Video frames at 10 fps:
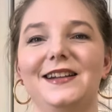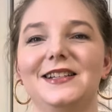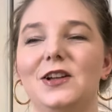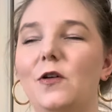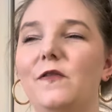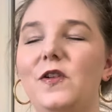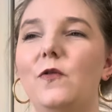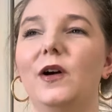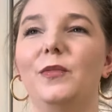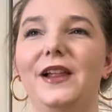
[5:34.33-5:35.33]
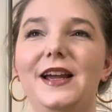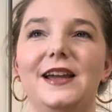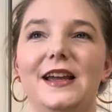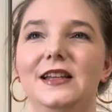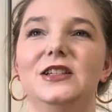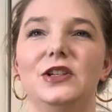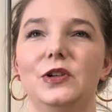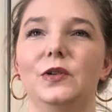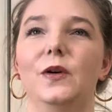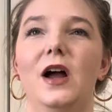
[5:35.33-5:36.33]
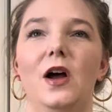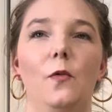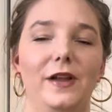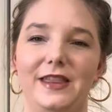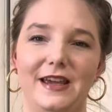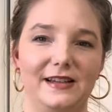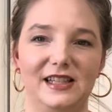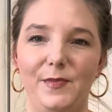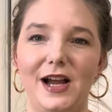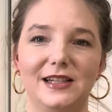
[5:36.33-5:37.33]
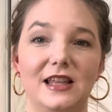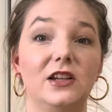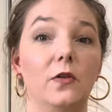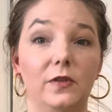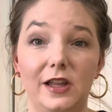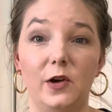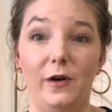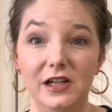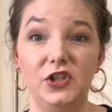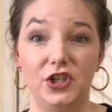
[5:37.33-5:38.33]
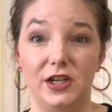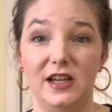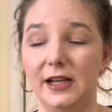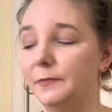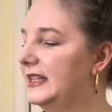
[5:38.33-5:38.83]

And so if you are playing into what they expect, they don't really question it.